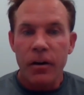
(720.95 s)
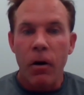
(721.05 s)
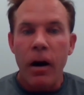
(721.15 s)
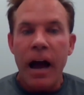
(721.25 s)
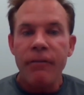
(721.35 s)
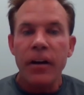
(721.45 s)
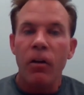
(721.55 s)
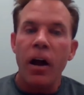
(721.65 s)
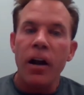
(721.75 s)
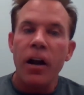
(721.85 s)
You know, I've had a
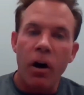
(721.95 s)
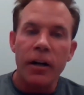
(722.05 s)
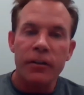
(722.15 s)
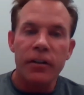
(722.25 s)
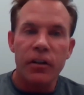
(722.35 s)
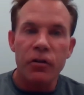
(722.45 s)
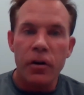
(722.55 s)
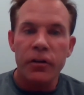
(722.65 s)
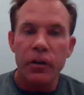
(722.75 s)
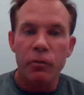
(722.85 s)
lot of doctors and
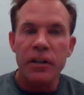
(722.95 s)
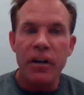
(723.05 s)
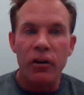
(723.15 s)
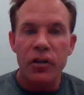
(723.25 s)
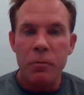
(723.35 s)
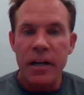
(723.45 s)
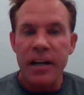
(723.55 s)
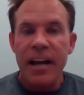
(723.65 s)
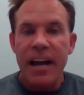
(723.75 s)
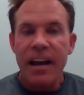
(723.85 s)
nurses reach out to
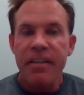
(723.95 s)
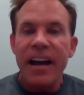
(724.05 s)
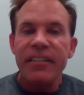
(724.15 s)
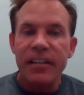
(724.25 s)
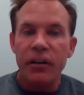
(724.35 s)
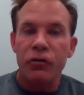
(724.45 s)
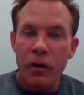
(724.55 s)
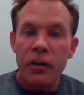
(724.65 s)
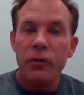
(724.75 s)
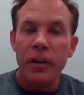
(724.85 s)
me, and that's their
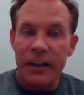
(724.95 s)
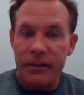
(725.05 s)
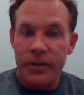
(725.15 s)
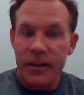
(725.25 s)
stress relief.